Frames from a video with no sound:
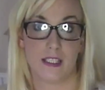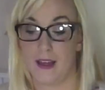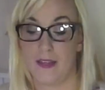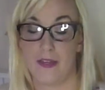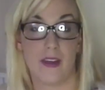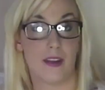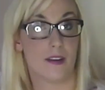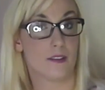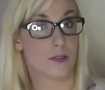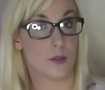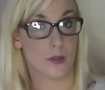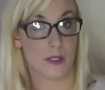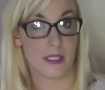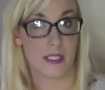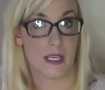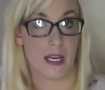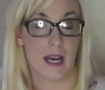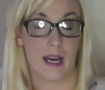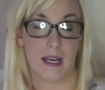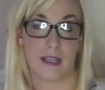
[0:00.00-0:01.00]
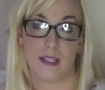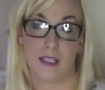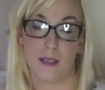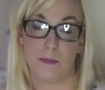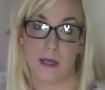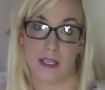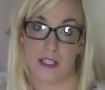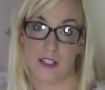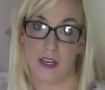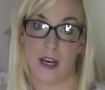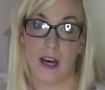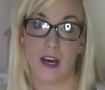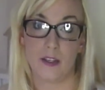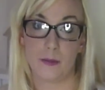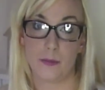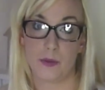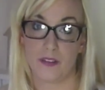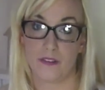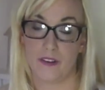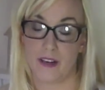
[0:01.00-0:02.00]
And then of course I had the mental health
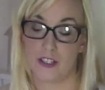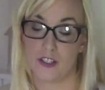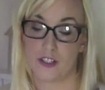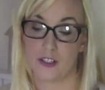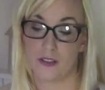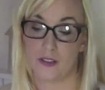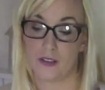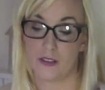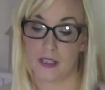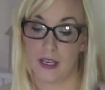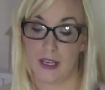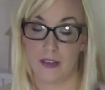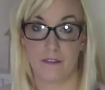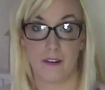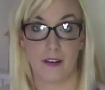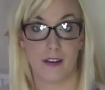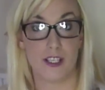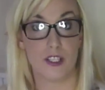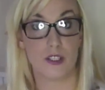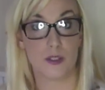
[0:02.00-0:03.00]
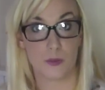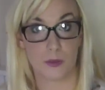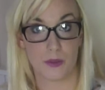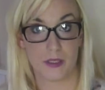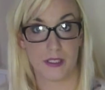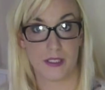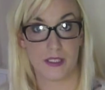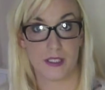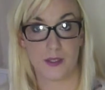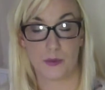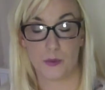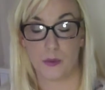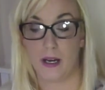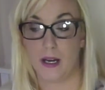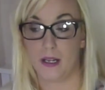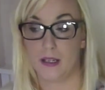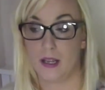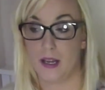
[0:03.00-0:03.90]
professionals. I had very good ones as well.